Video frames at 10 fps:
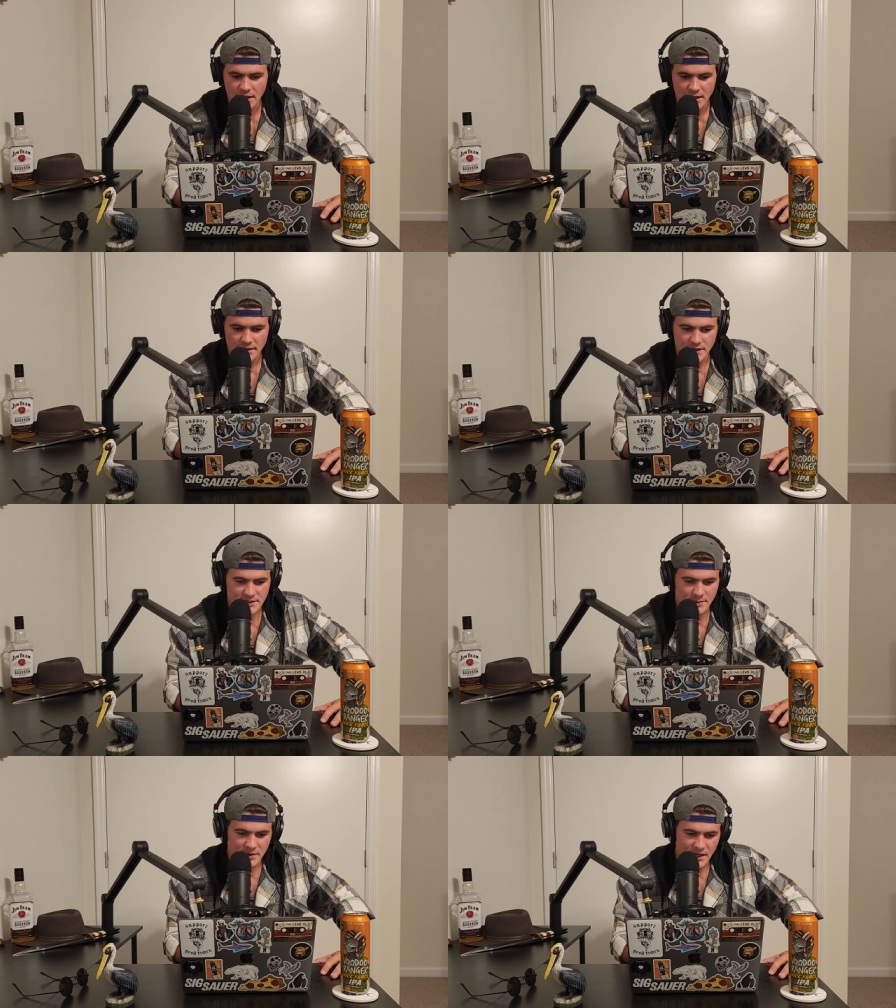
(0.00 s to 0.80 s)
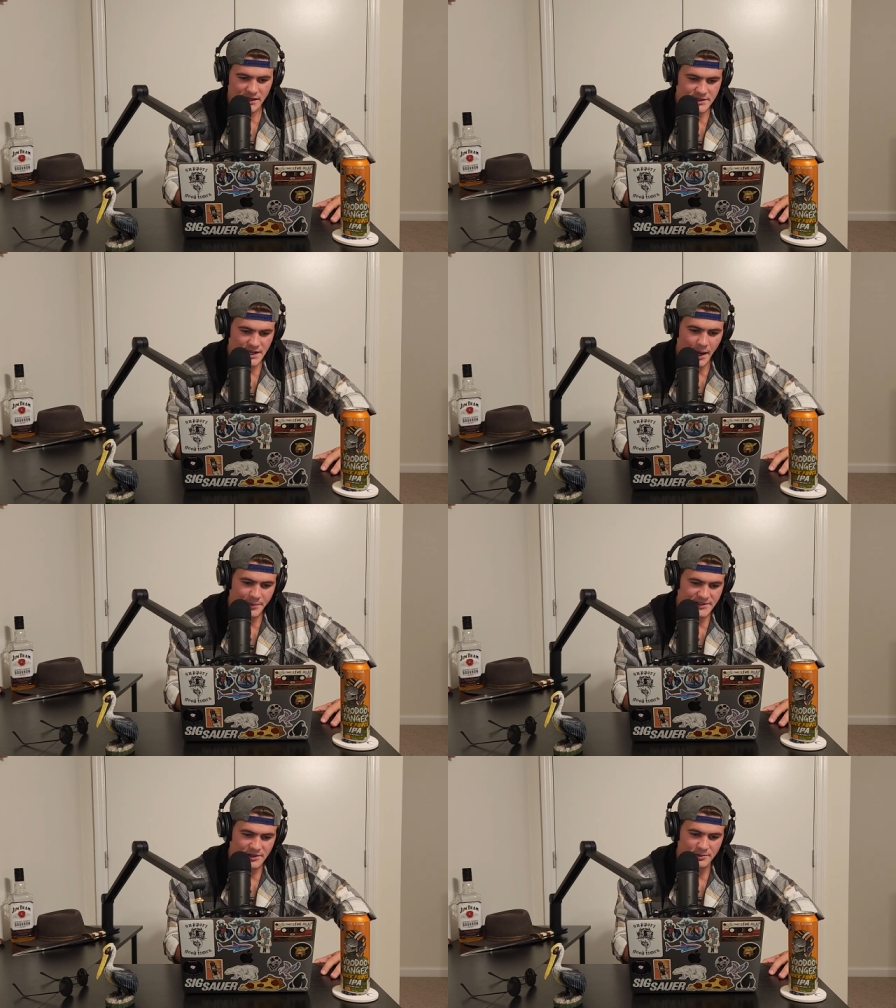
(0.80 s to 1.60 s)
that's gonna be the end of this
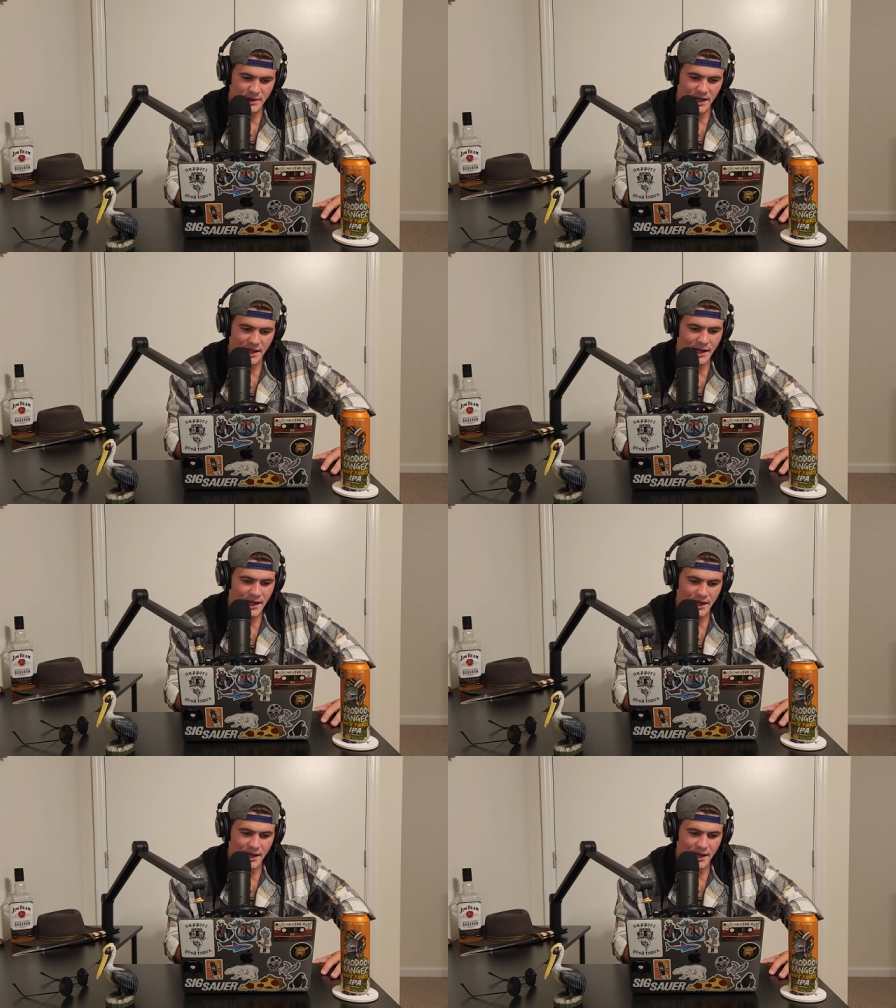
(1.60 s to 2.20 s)
episode, man. And